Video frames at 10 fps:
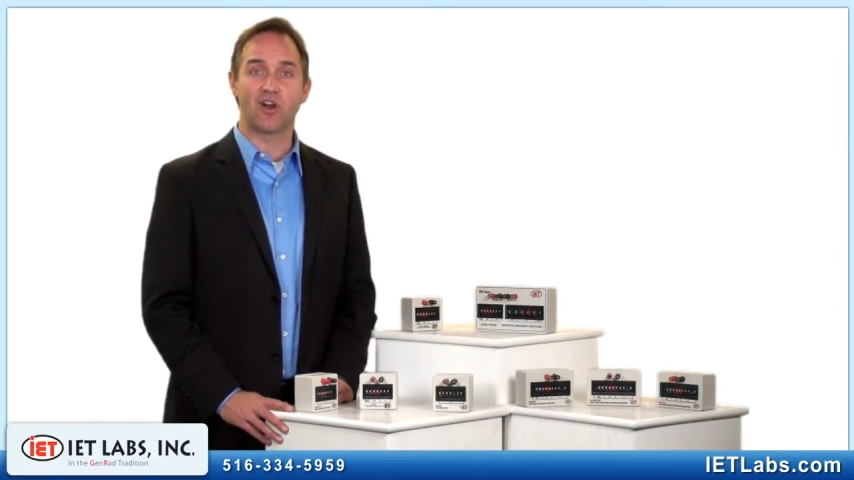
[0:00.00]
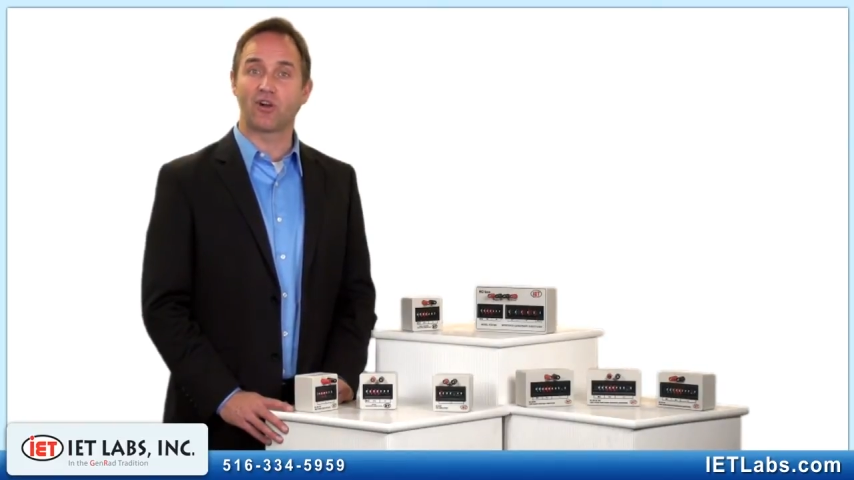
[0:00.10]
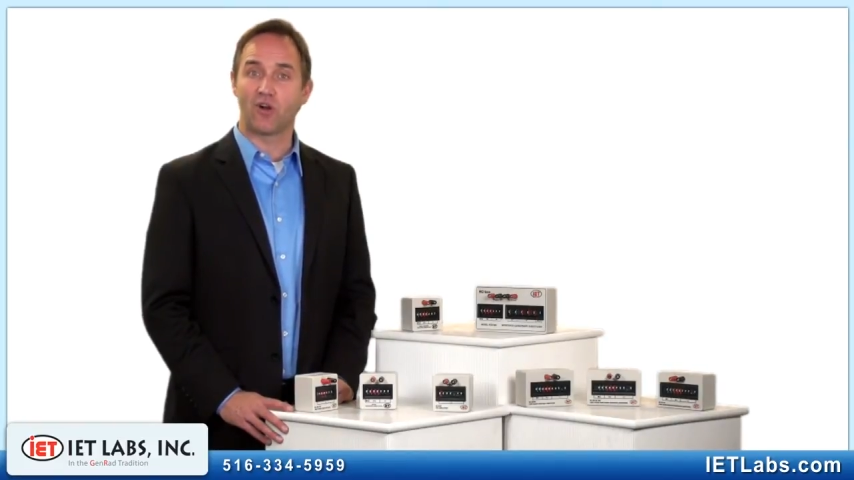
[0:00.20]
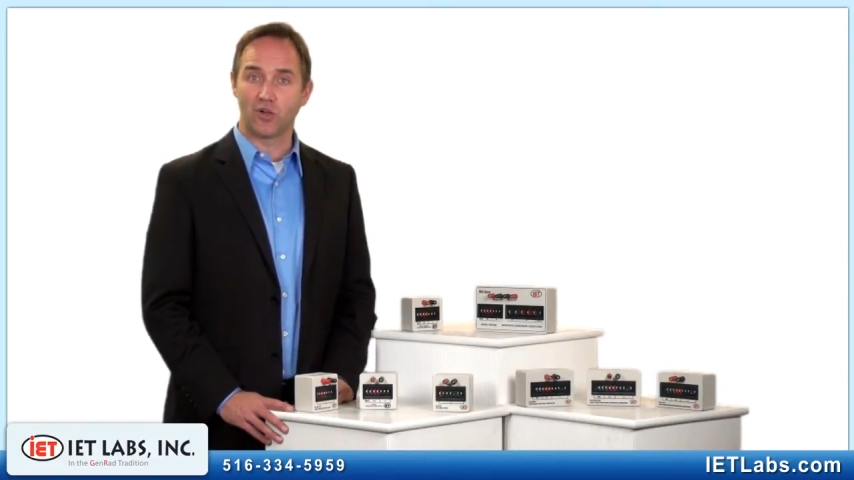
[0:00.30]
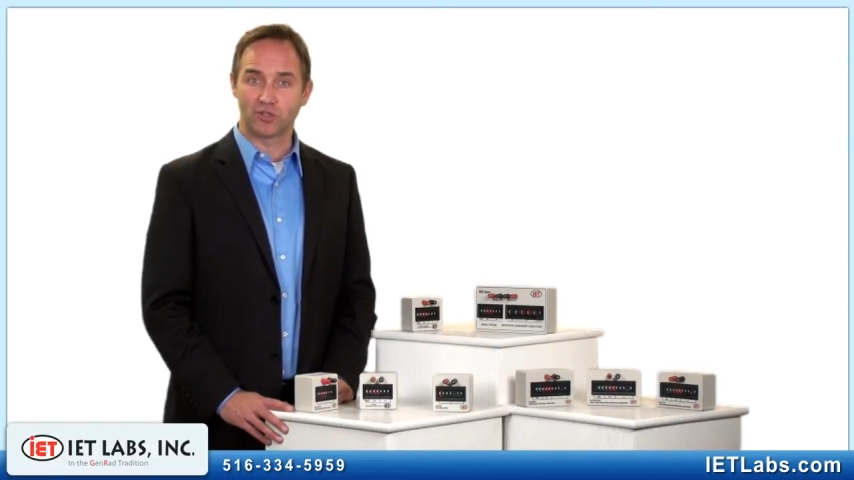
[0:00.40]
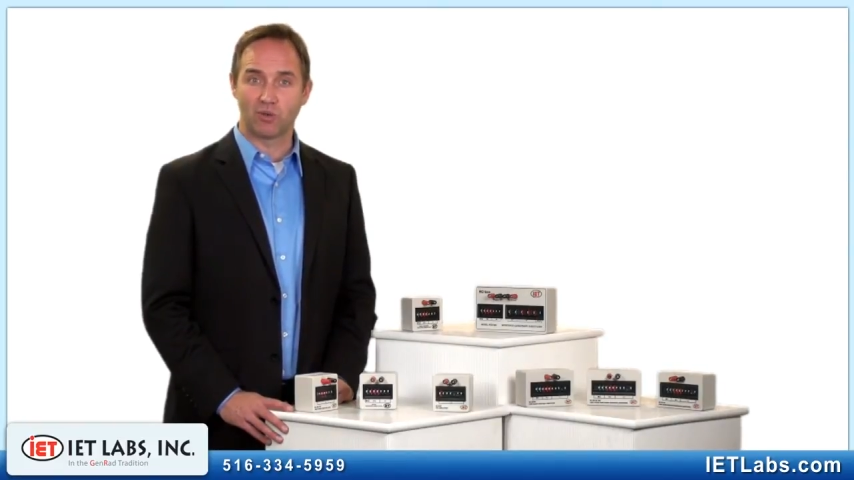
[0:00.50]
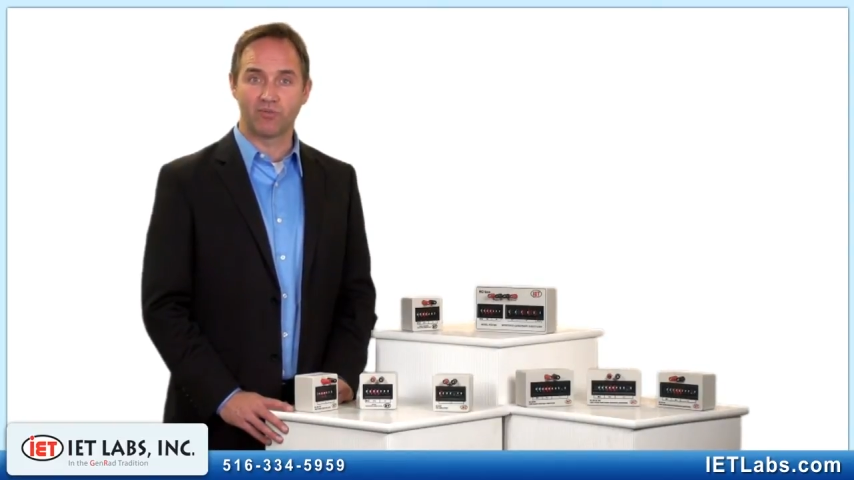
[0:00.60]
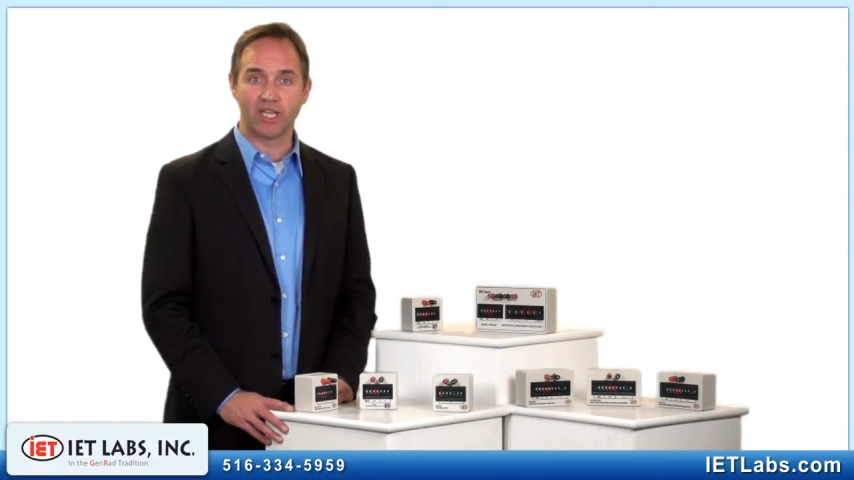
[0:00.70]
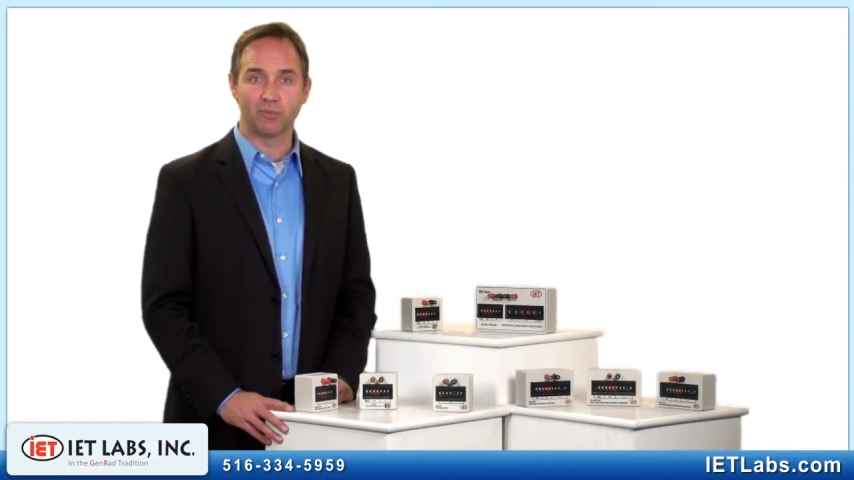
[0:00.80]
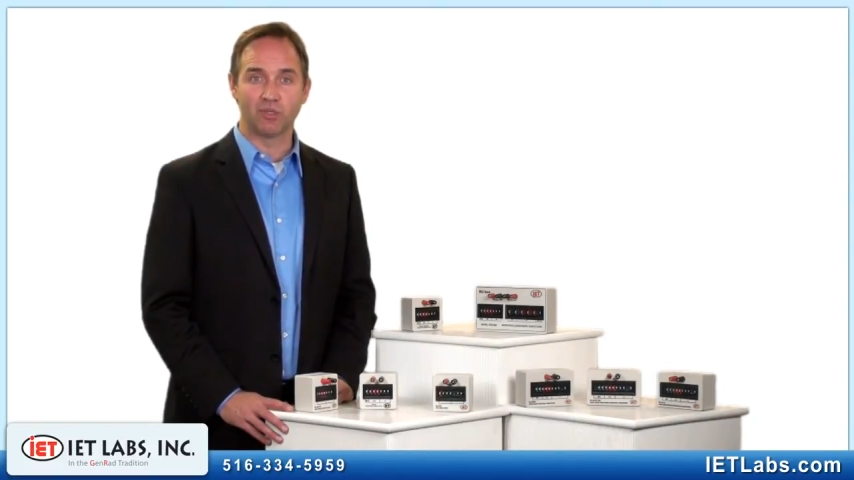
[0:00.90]
are also
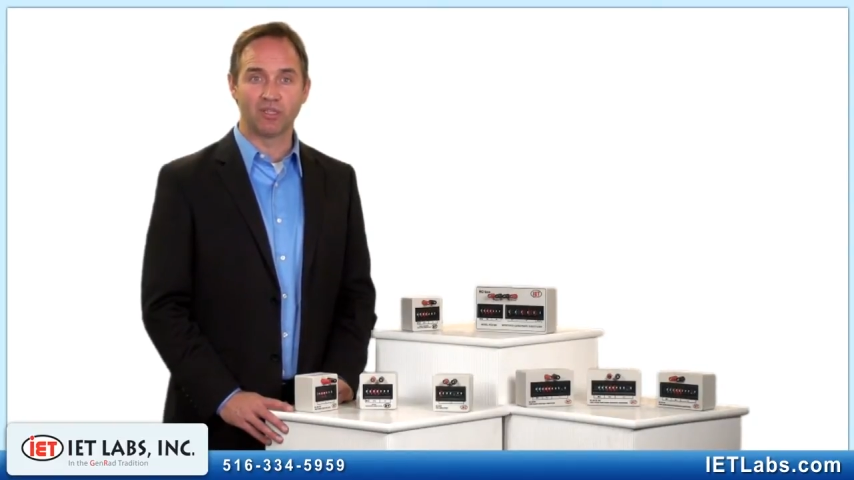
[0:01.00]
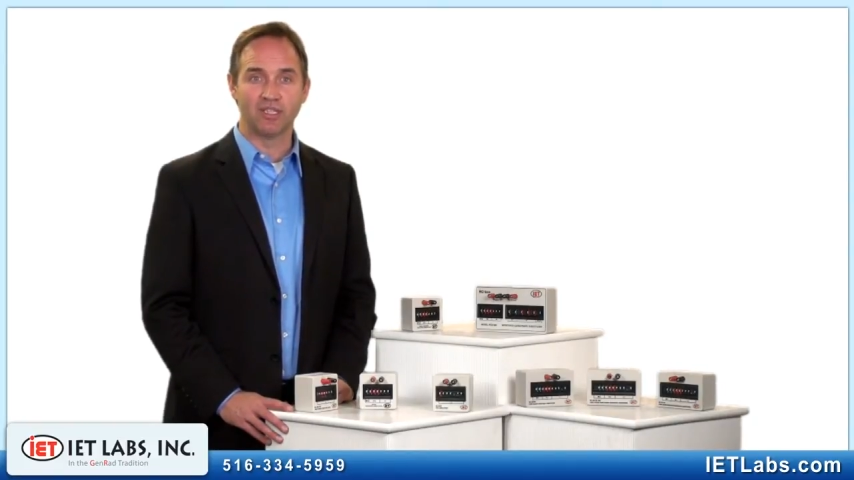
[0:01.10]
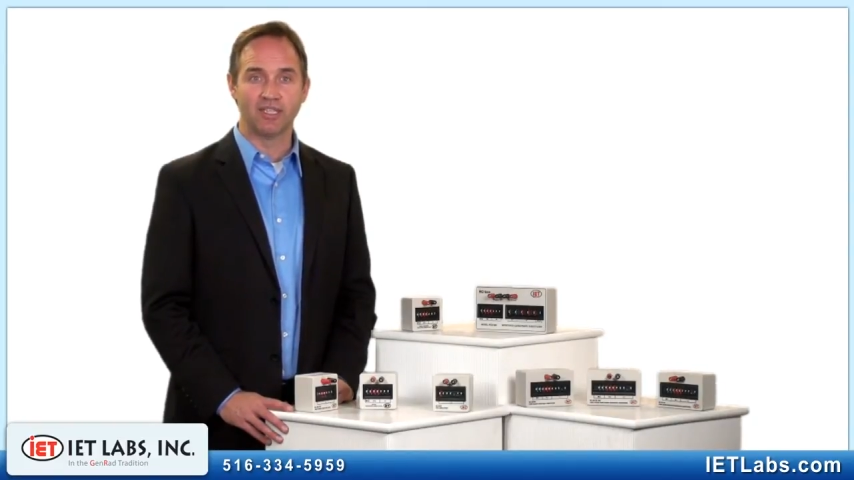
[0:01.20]
available.